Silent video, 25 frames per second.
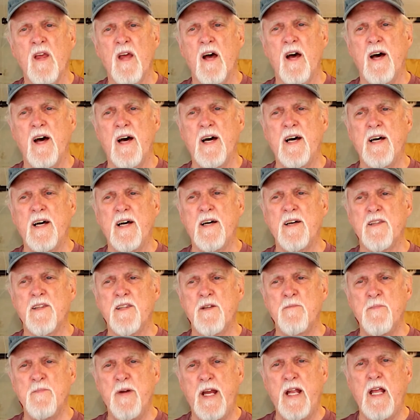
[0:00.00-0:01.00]

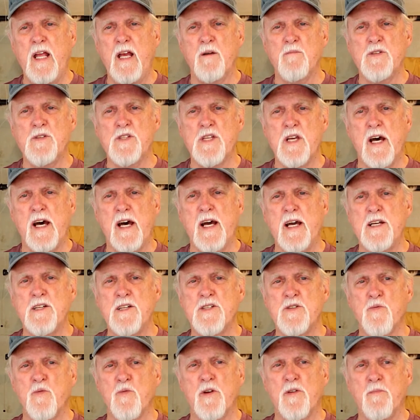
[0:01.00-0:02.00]
The medium
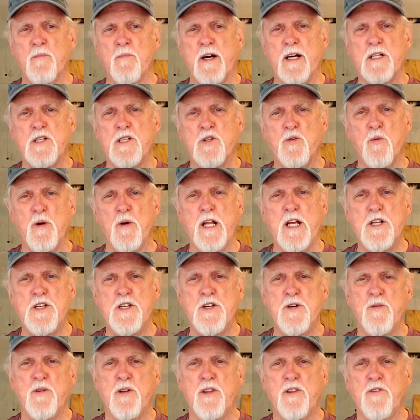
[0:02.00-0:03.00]
size with my
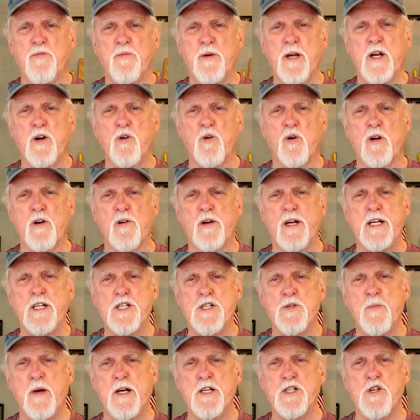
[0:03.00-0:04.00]
22 3/4
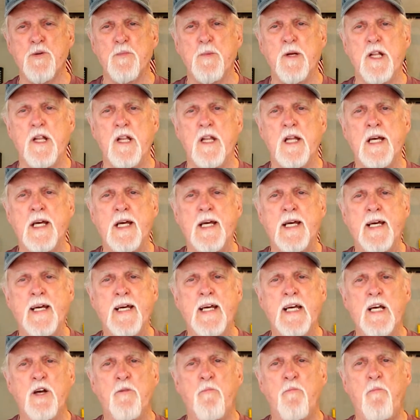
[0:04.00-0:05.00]
inch measurement
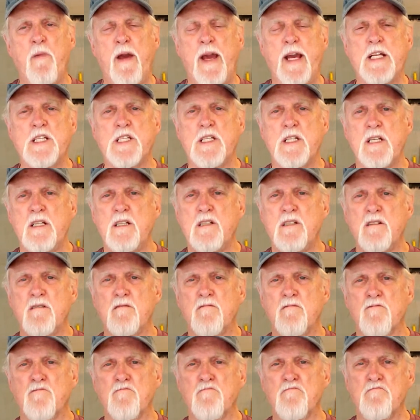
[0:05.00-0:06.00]
makes it
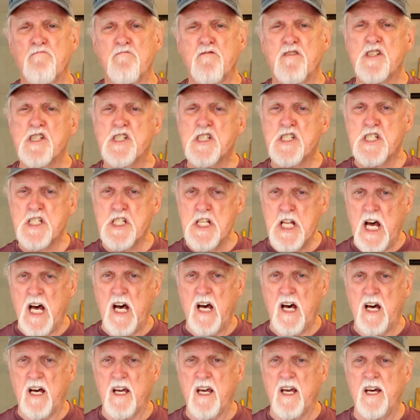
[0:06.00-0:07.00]

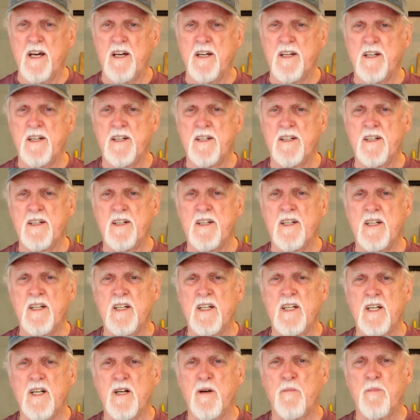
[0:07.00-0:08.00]
snug,
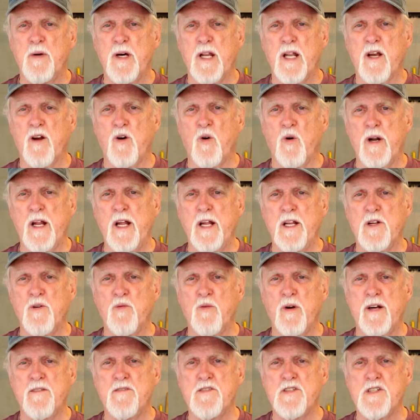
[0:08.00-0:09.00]
but according to
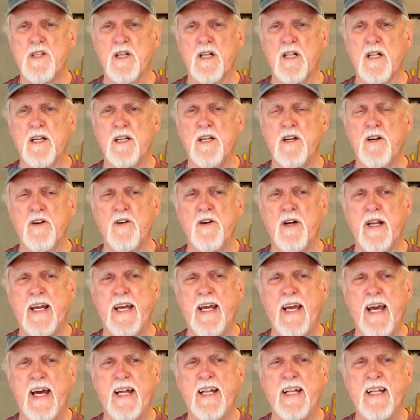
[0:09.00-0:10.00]
Revzilla, you're going to
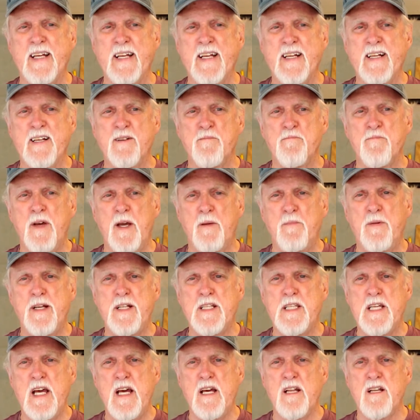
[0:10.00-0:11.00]
get maybe
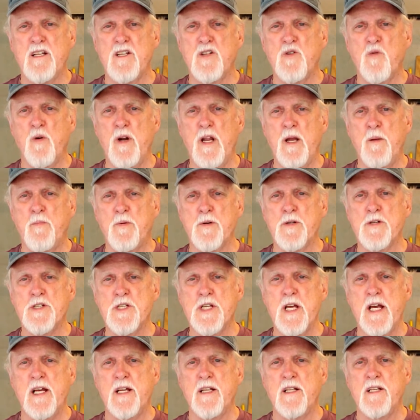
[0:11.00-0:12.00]
10 to
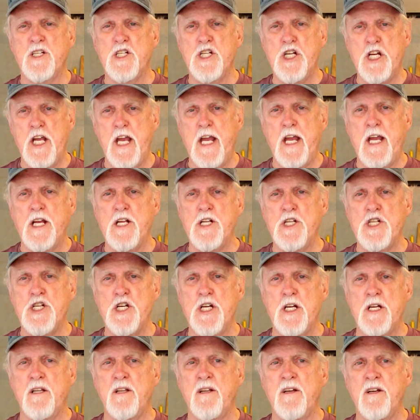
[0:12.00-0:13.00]
20% change
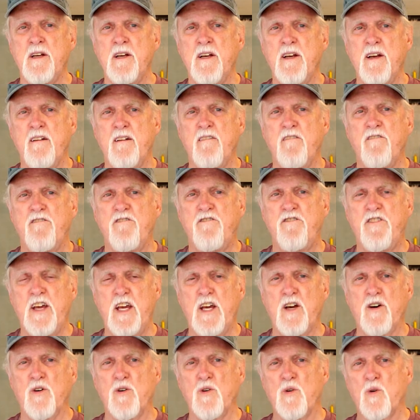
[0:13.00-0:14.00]
in
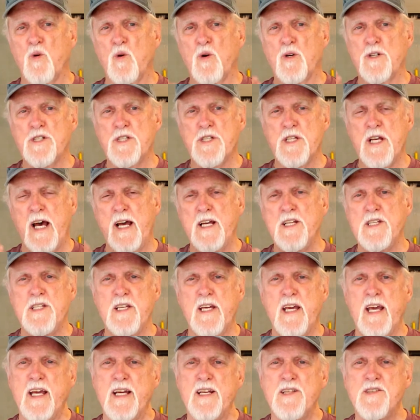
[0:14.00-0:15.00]
feel or
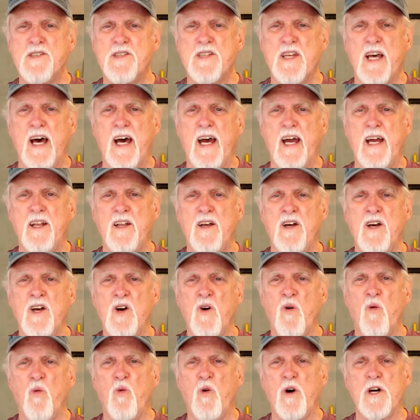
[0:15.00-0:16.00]
sizing inside
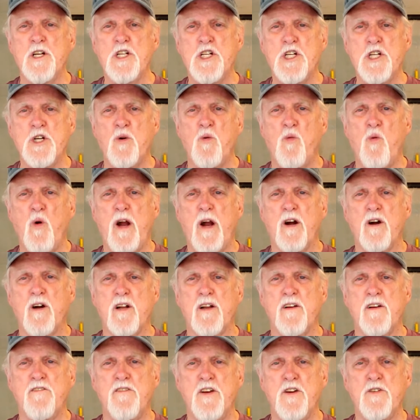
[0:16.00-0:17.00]
once you wear
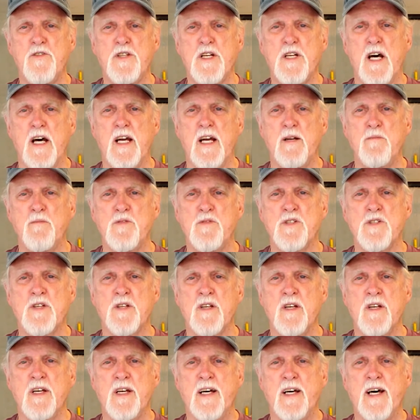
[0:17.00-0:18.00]
it a few times.
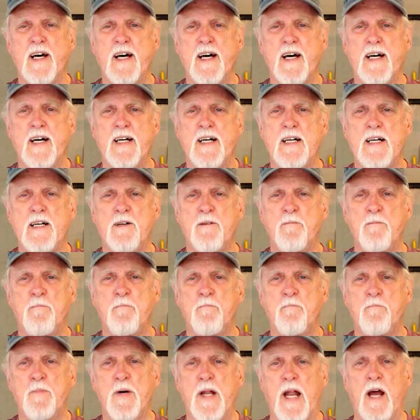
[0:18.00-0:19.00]

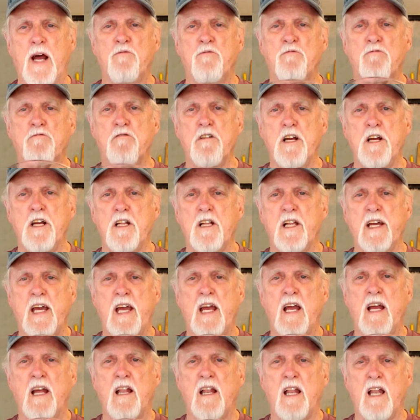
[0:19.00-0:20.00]
But I
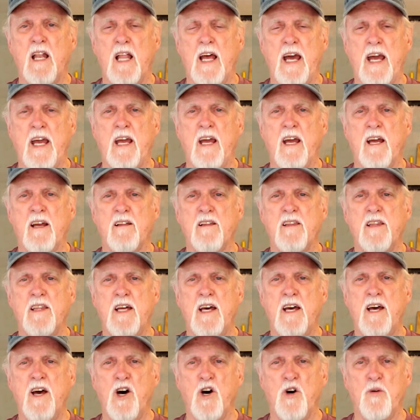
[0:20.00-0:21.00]
really like the
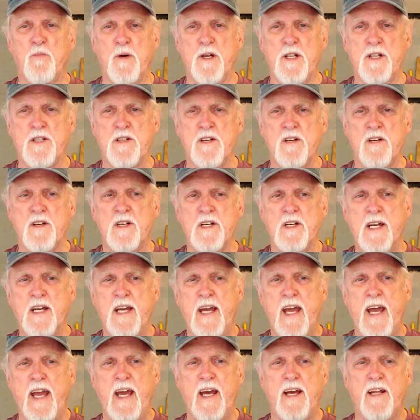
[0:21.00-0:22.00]
helmet.
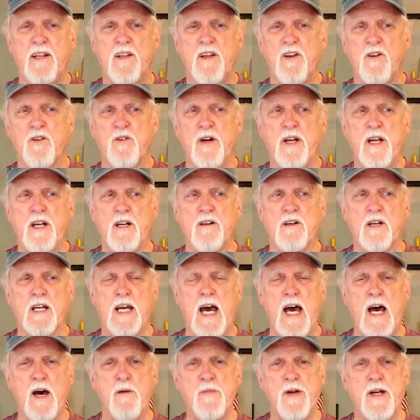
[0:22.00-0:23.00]
And you'll hear
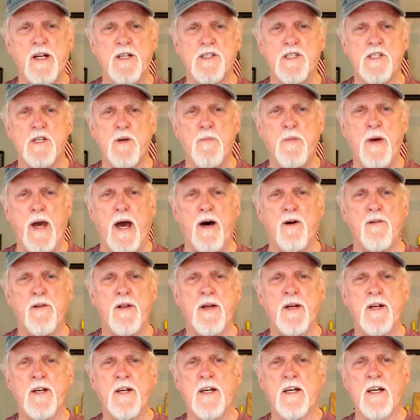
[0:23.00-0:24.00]
comments
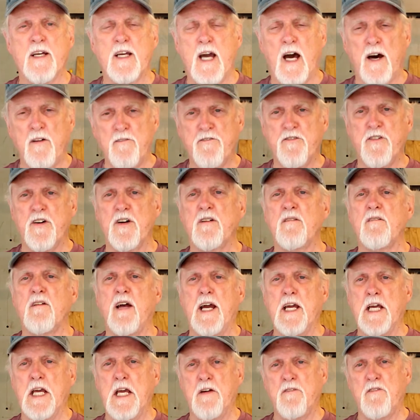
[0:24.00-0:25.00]
about comfort.
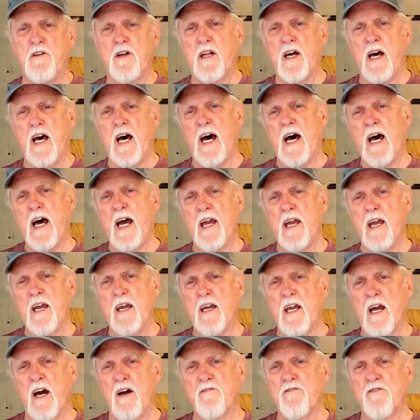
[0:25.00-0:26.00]
I give it a high
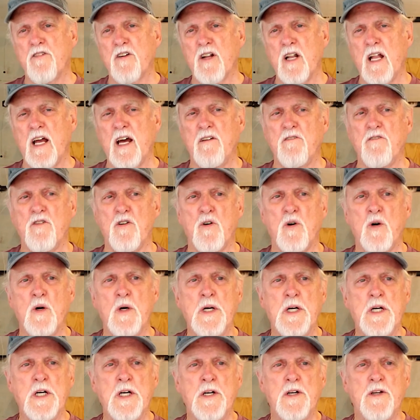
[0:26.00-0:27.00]
comfort level.
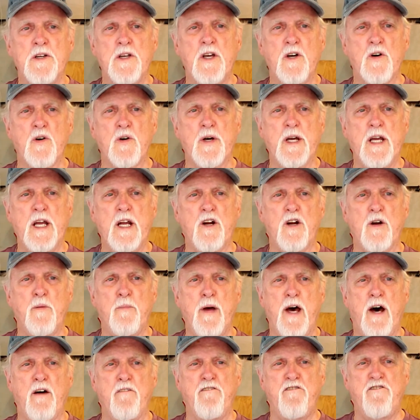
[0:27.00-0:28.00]
You'll hear
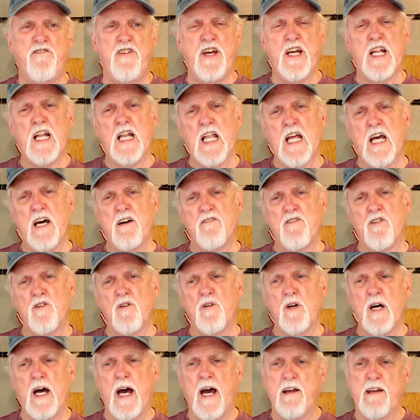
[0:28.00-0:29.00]
about fit
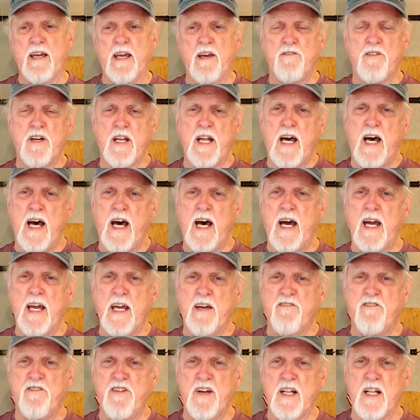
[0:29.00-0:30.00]
level. I give it a high
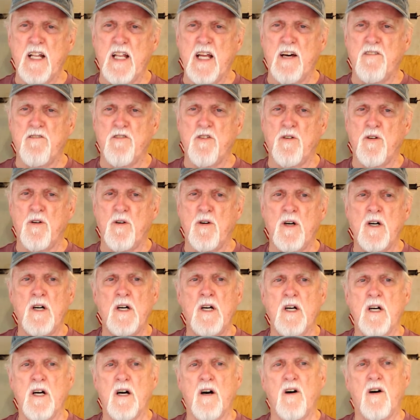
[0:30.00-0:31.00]
fit level
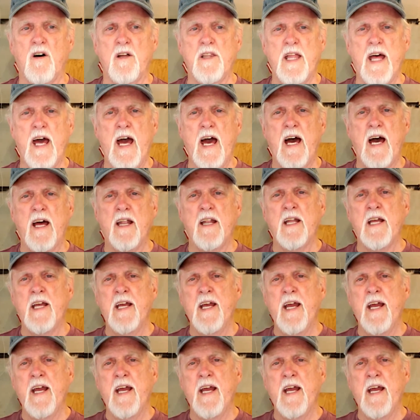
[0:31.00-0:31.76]
on that.